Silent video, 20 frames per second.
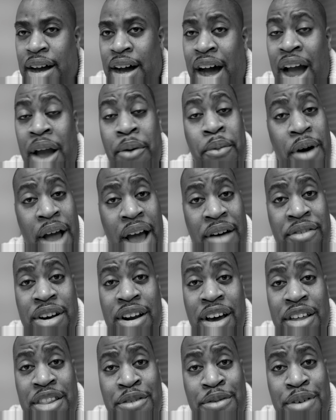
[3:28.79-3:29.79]
I will have
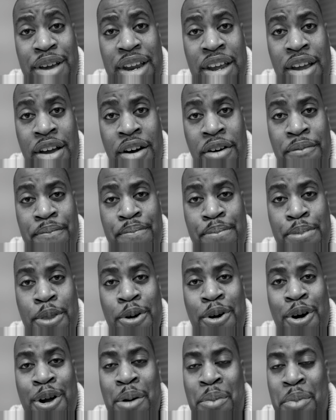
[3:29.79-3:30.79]
another video
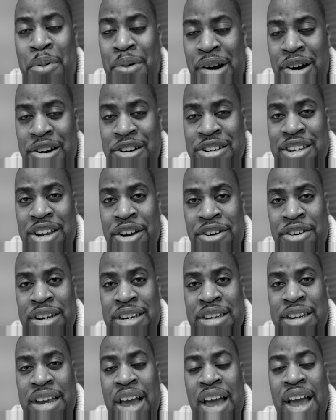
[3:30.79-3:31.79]
on the prayer
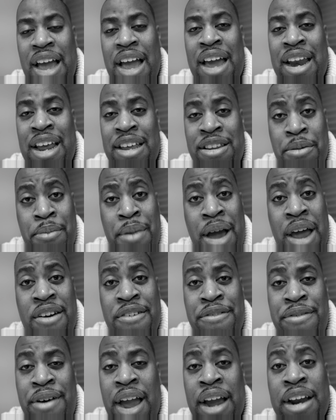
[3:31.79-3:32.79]
series. And as a matter of
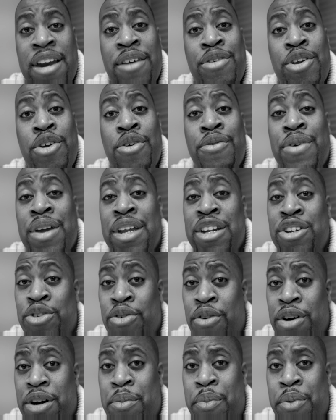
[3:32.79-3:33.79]
fact, if you've
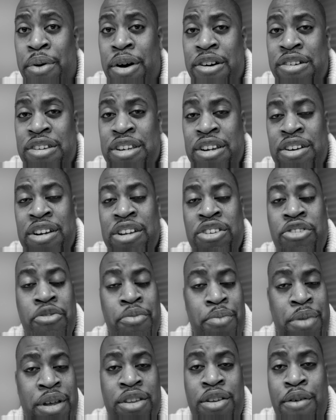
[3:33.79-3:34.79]
enjoyed the prayer series, you've
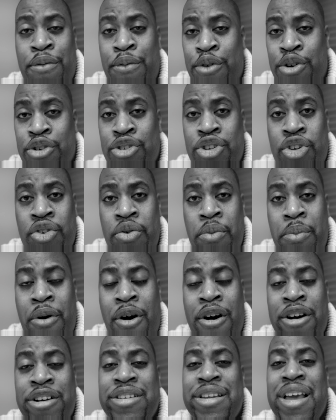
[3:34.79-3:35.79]
missed the first two
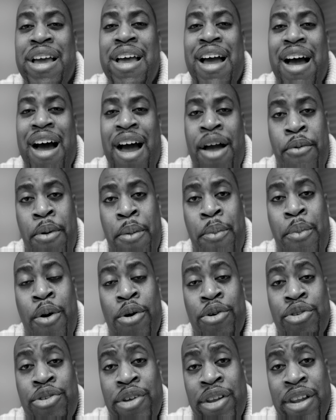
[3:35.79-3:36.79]
parts, I will
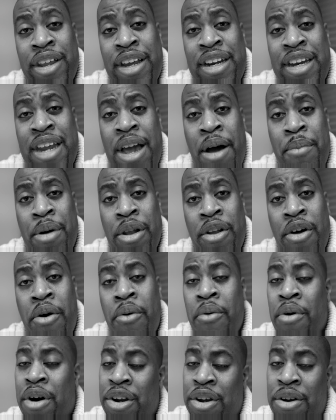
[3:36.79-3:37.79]
post a link down below
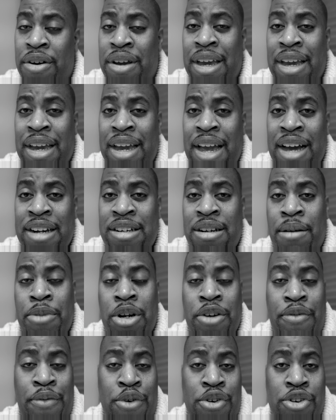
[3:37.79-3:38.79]
where you can catch up with
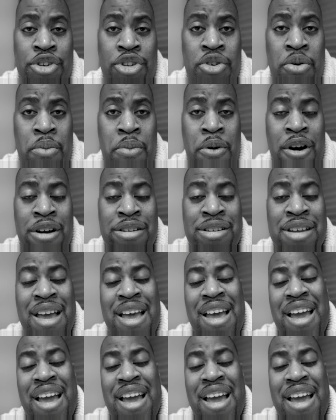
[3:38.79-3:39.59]
the first two parts.